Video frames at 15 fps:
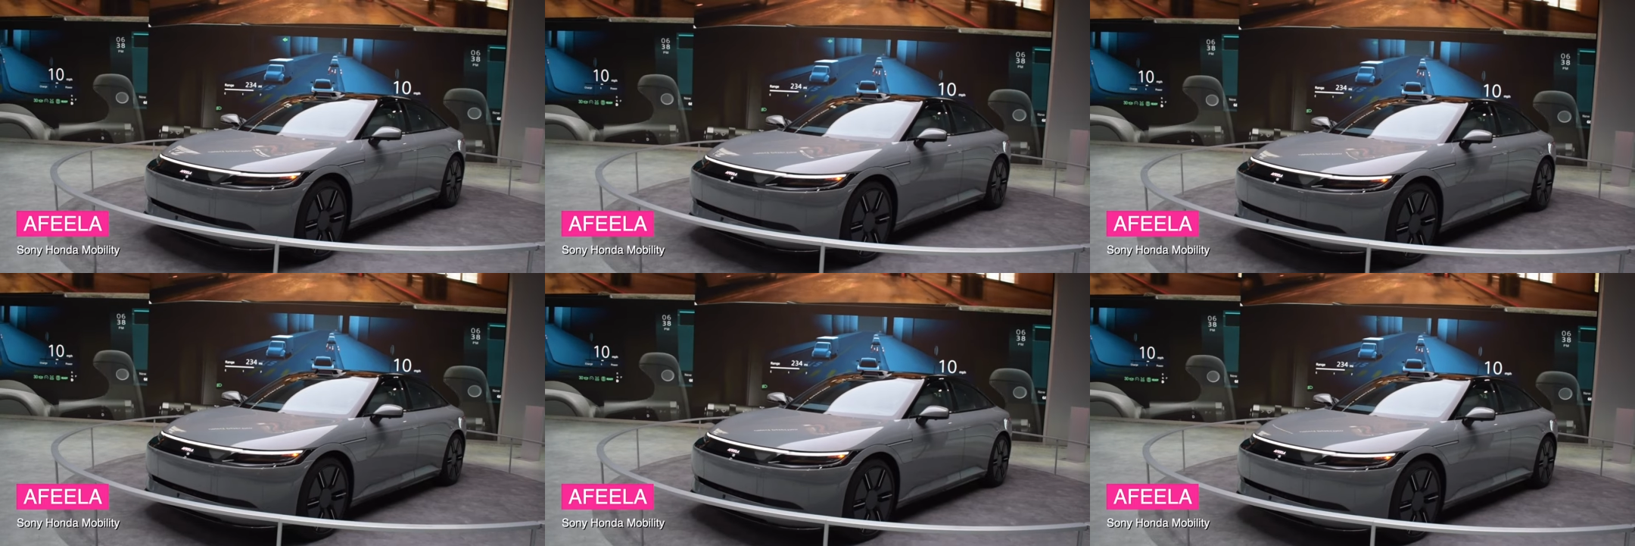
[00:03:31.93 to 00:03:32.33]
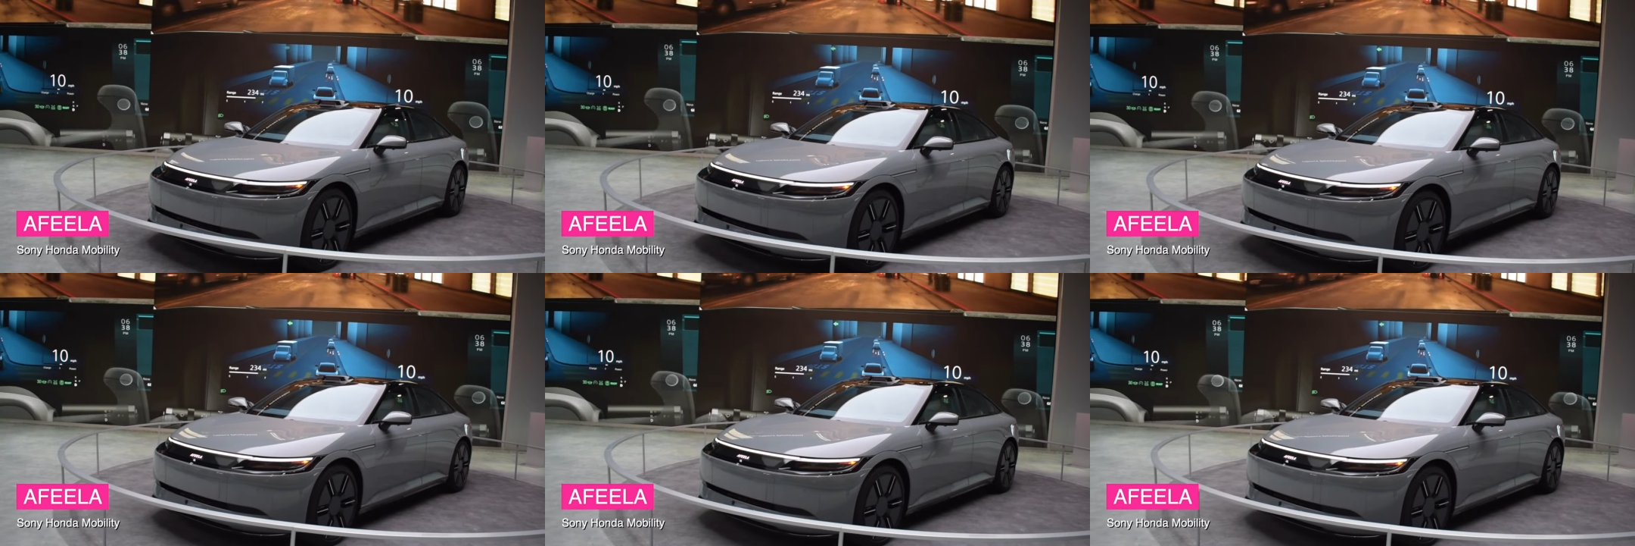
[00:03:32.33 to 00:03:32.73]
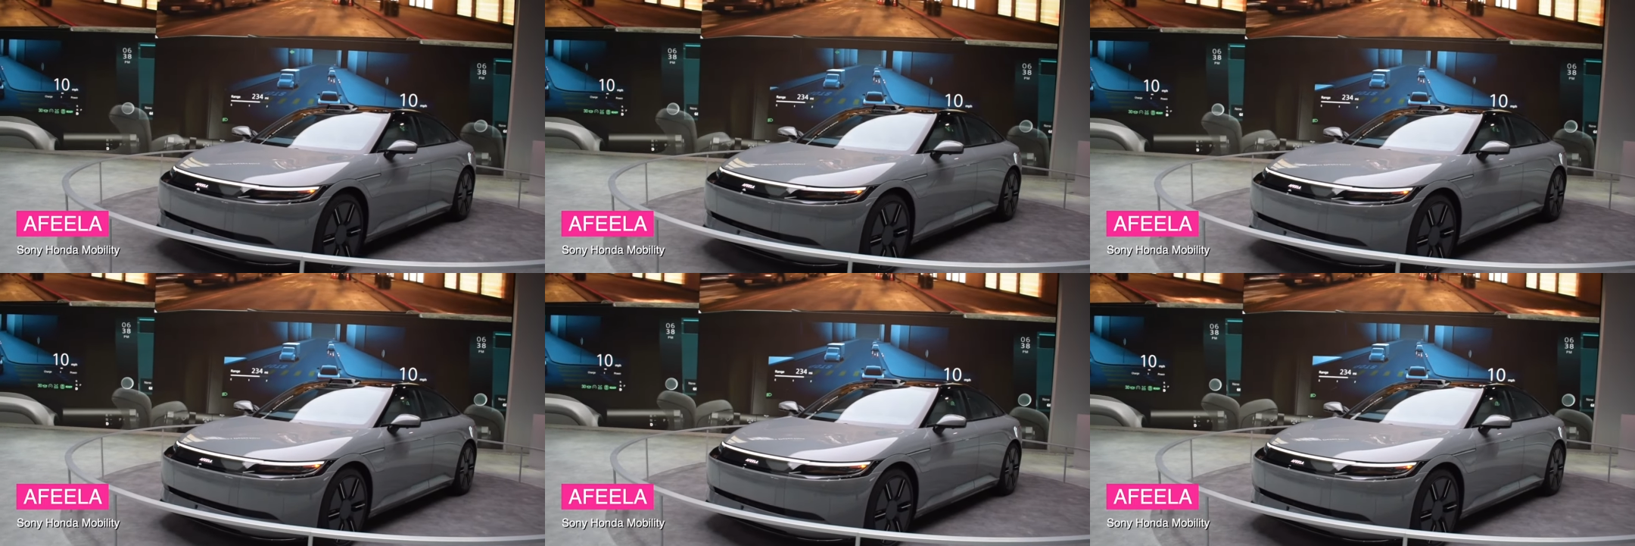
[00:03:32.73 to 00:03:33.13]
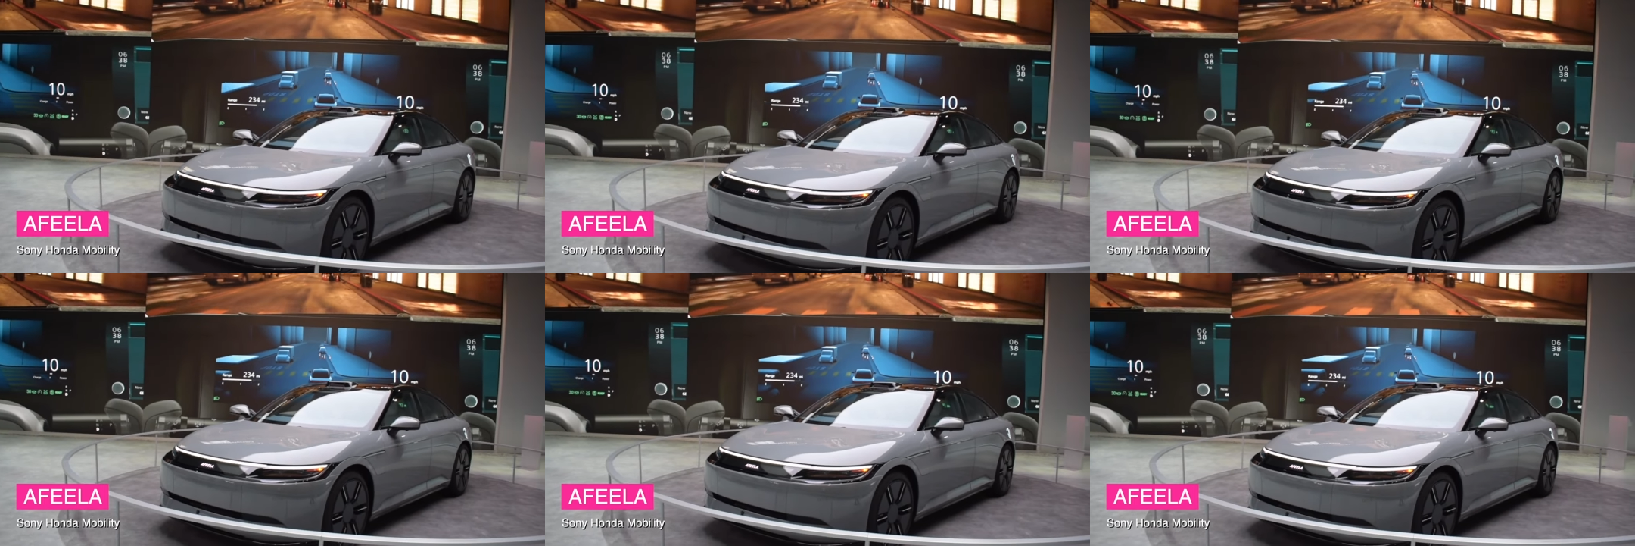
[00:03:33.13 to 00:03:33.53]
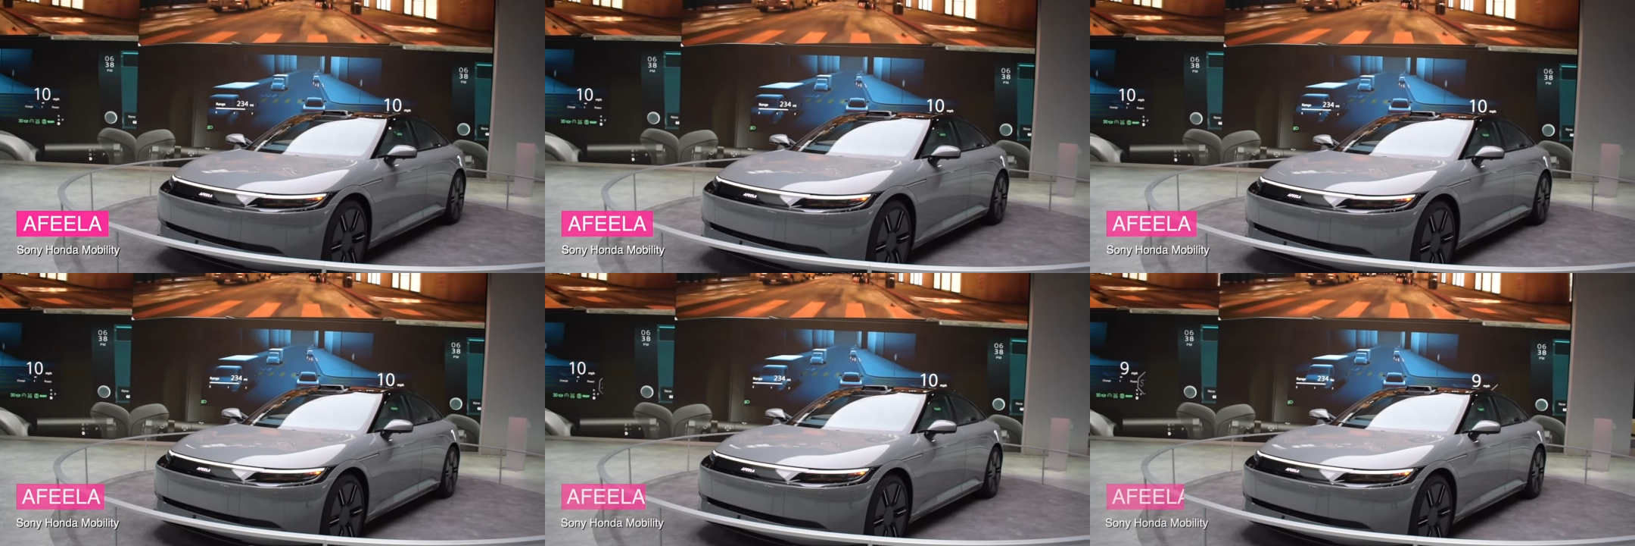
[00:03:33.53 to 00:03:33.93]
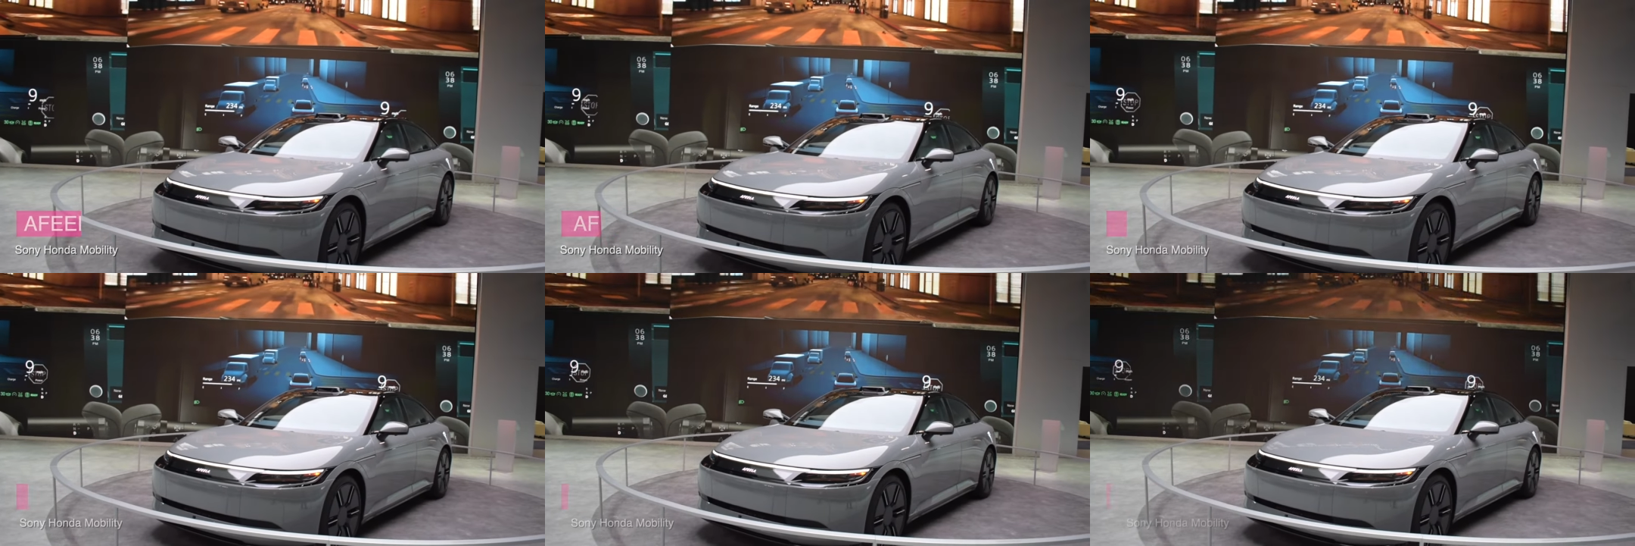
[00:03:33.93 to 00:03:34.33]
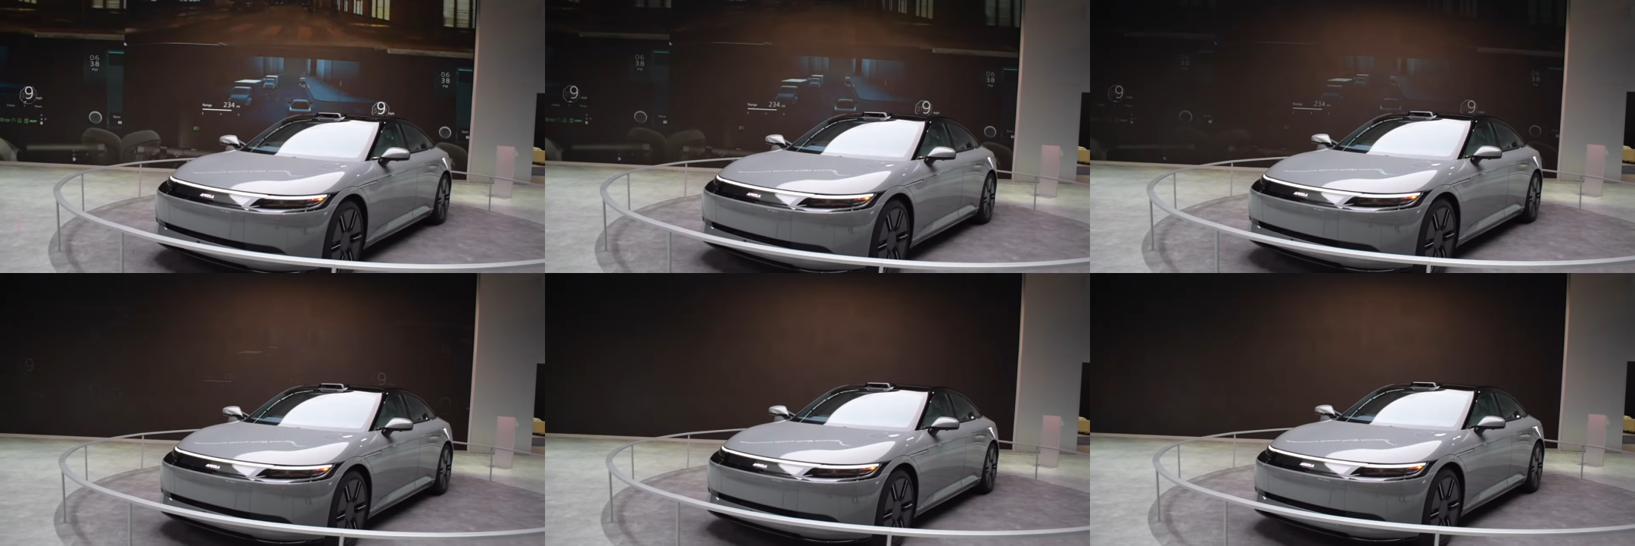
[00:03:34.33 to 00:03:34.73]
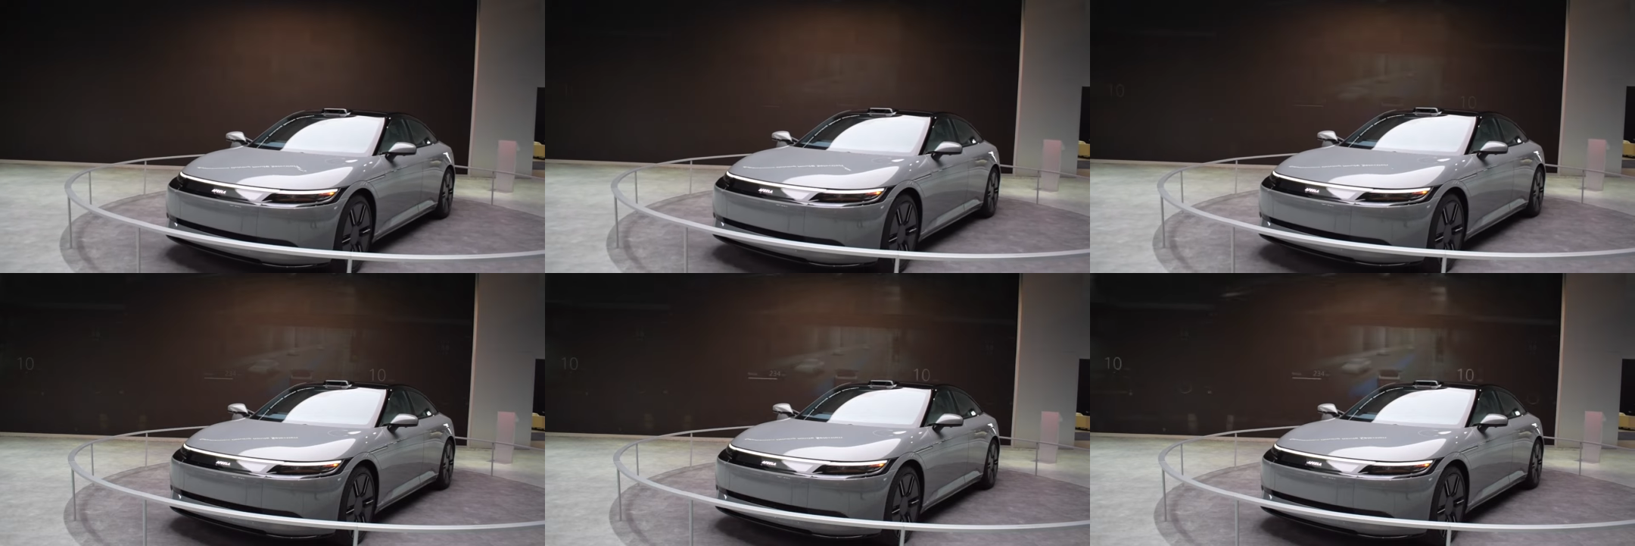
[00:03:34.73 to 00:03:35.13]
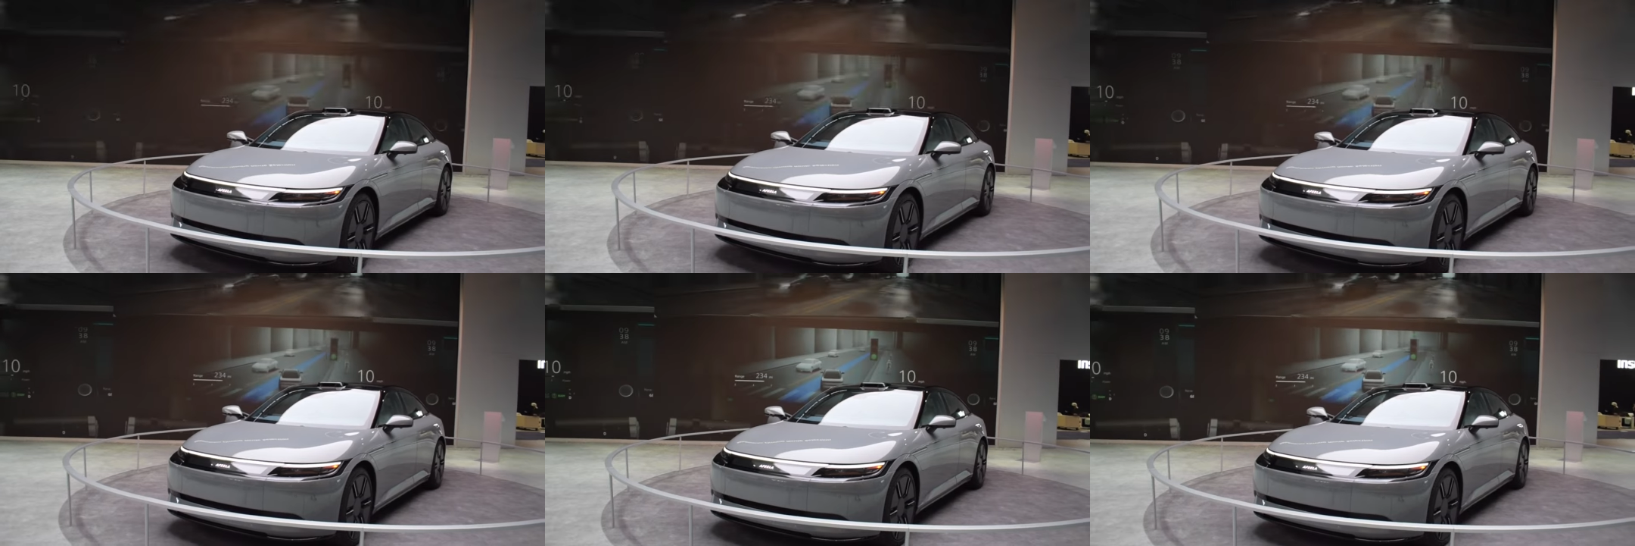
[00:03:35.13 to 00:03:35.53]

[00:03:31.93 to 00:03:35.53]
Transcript: Nobody's mouth can be seen.